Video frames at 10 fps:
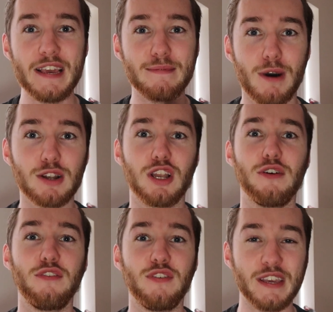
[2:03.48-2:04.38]
is much
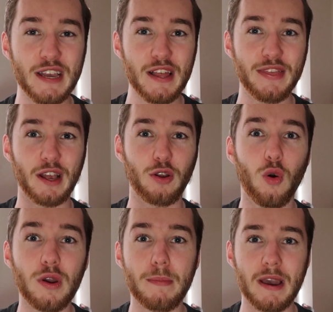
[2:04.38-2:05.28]
lower fee than
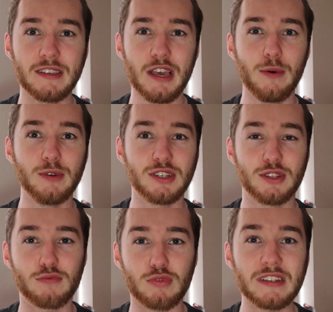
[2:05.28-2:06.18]
Coinbase, which is
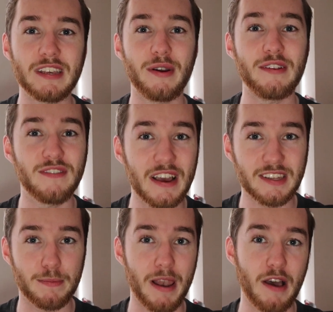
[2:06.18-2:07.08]
the retail
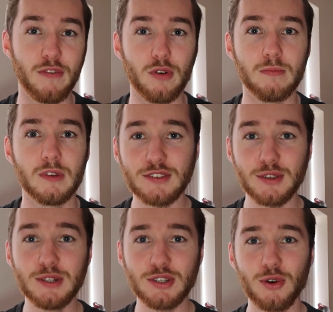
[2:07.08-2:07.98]
investor platform.
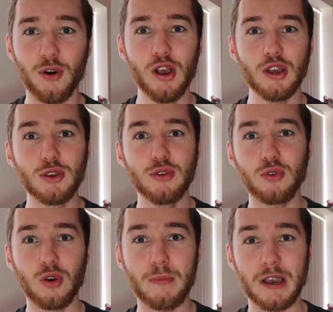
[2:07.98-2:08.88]
So in short, use
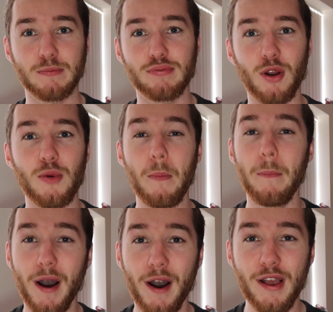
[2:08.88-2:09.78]
Coinbase Pro,
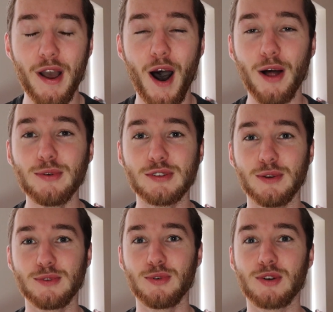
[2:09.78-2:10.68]
but I'll
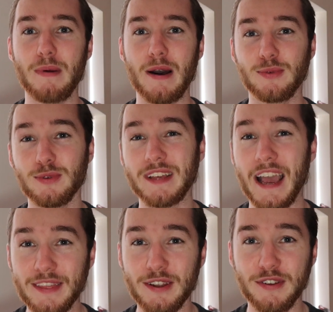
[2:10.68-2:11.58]
also talk about towards the
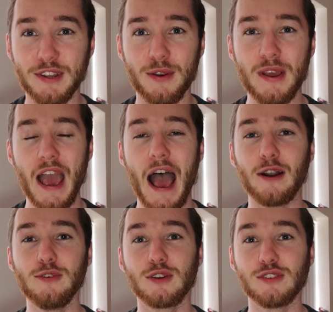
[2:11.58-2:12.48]
end of the video how
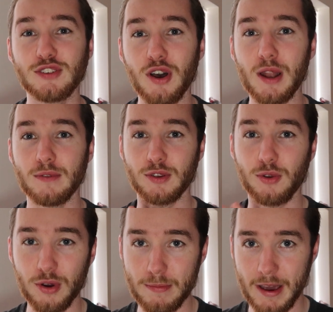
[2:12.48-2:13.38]
you can sign up to
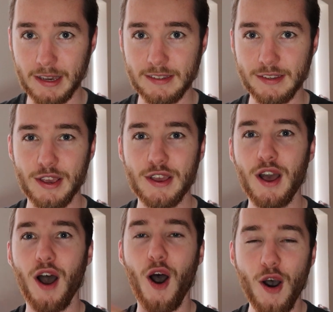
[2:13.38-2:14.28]
Coinbase,
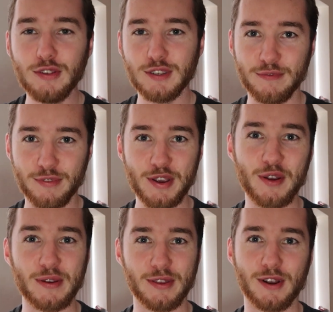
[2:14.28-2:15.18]
earn some free
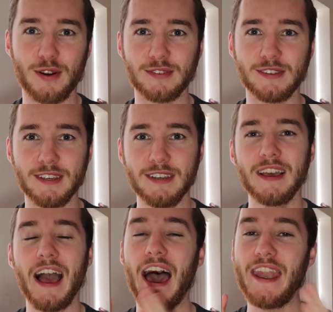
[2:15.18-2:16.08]
cryptocurrency,
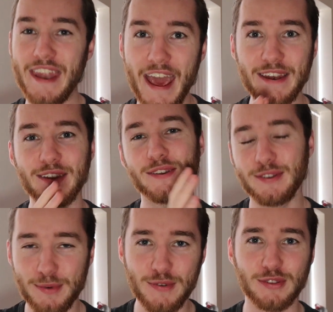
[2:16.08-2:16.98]
and then
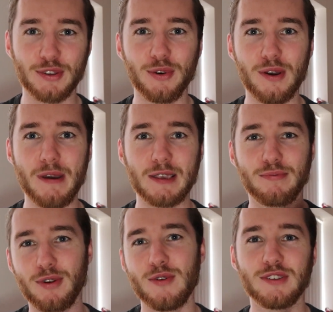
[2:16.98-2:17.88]
move on to Coinbase
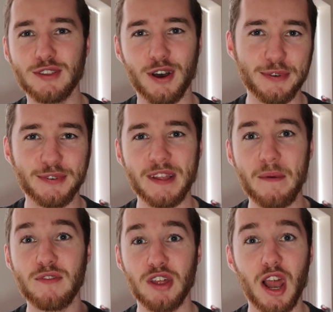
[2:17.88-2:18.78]
Pro and start using
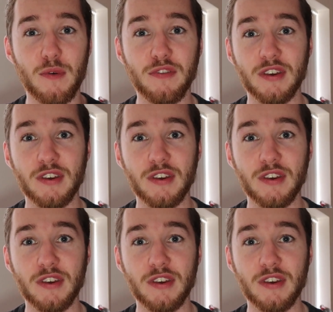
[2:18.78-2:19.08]
them for the lower